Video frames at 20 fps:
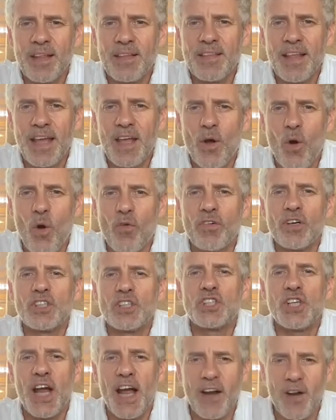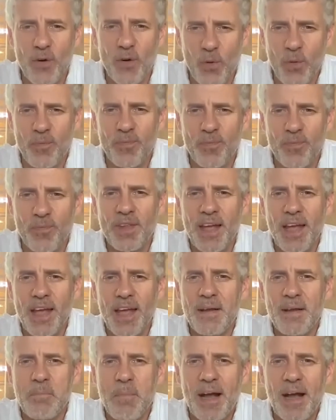they overshadow
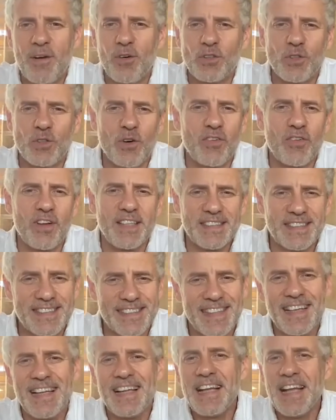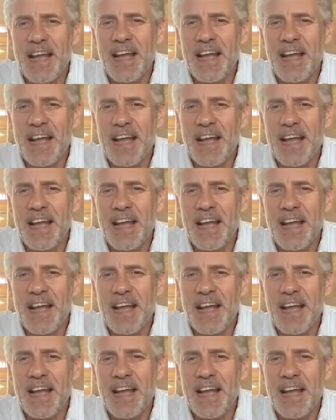any macro turbulence.